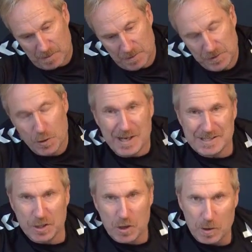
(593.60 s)
you
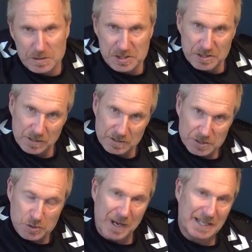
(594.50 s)
as a coach,
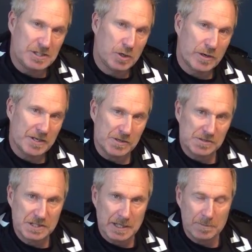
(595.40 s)
try to look at your
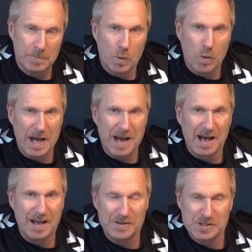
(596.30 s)
team. Where
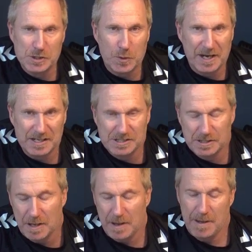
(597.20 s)
are your
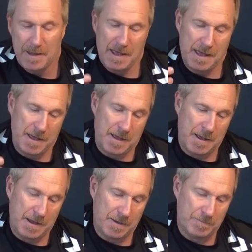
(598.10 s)
strengths?
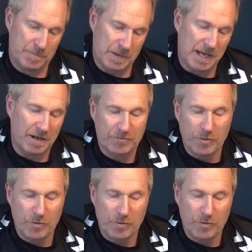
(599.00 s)
And of